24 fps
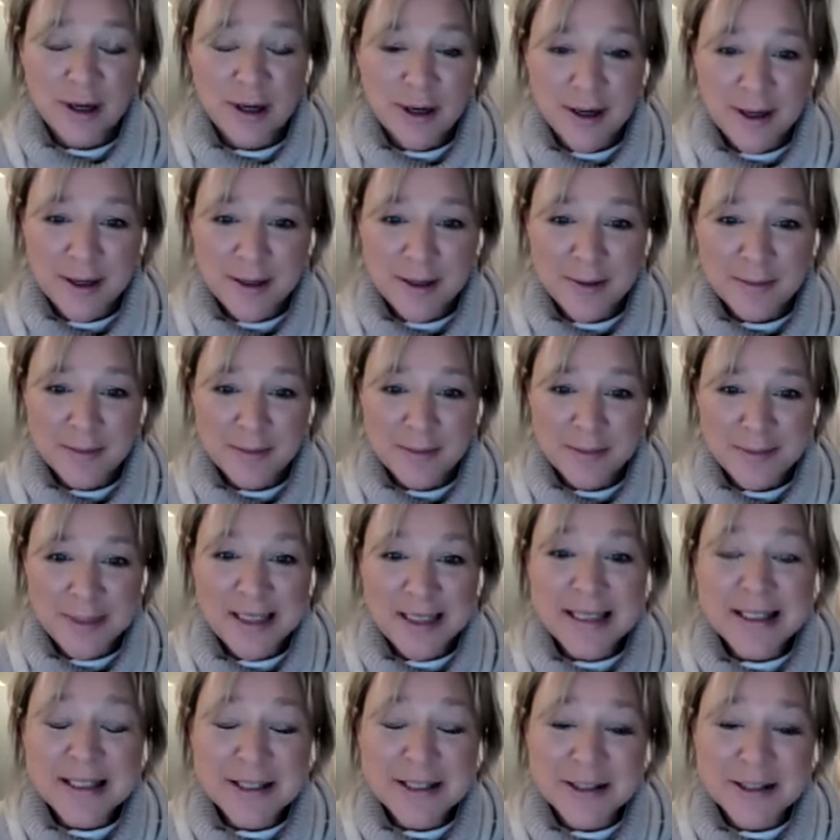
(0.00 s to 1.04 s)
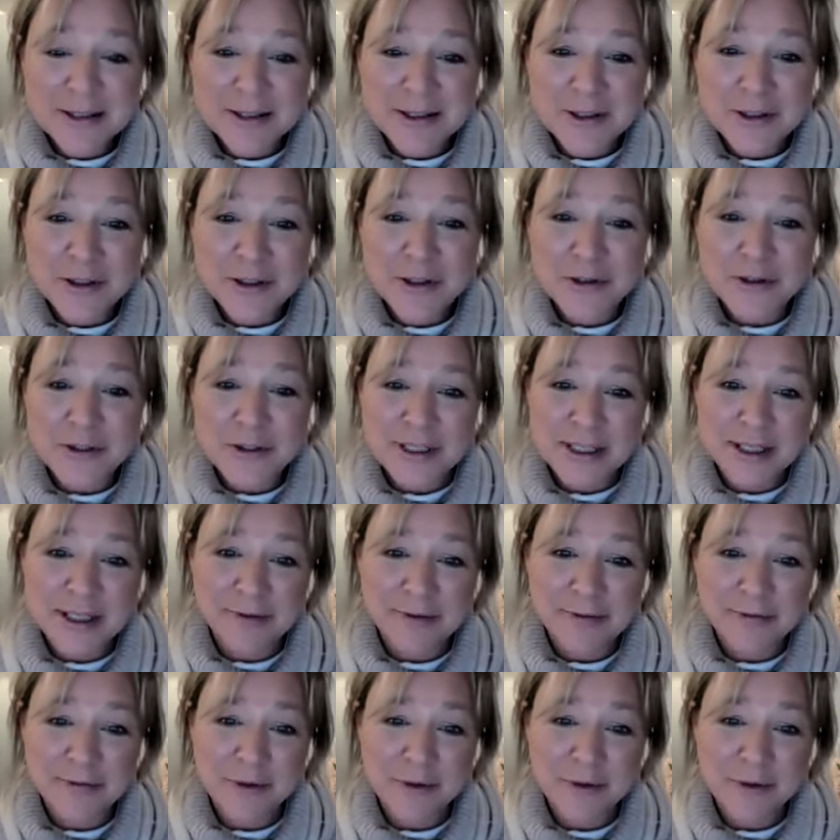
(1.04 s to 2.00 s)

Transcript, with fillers: um, listen to yourself.